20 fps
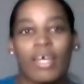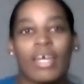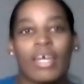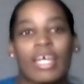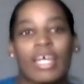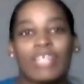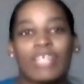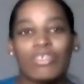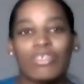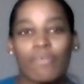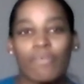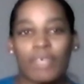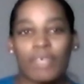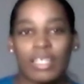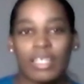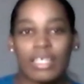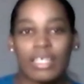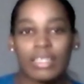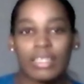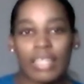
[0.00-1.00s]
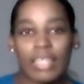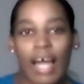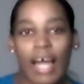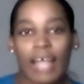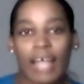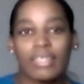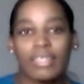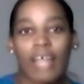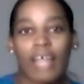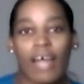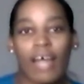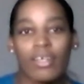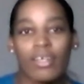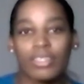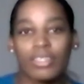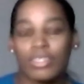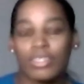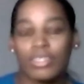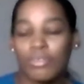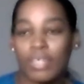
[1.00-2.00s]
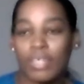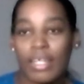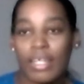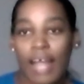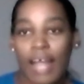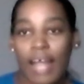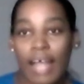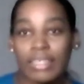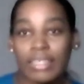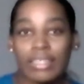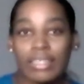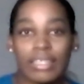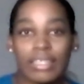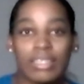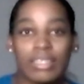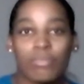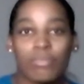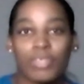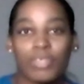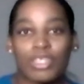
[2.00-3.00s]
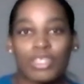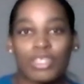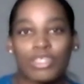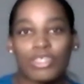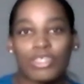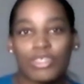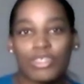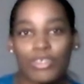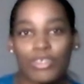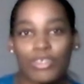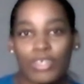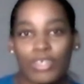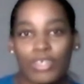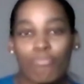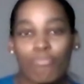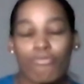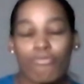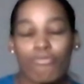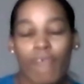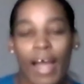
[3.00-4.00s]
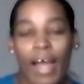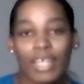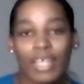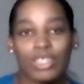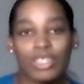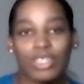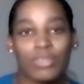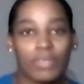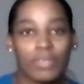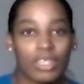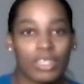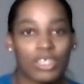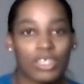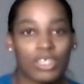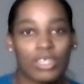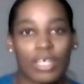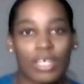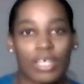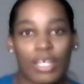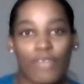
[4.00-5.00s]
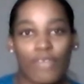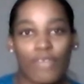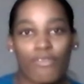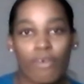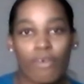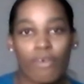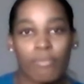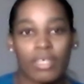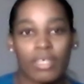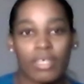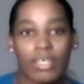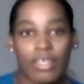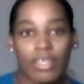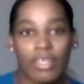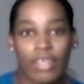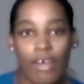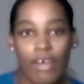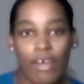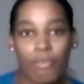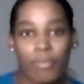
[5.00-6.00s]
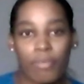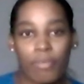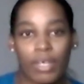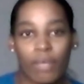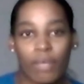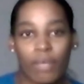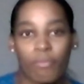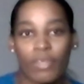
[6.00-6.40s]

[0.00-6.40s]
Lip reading: Intravenous lines and arterial lines need to be inserted prior to initiating thrombolytic therapy.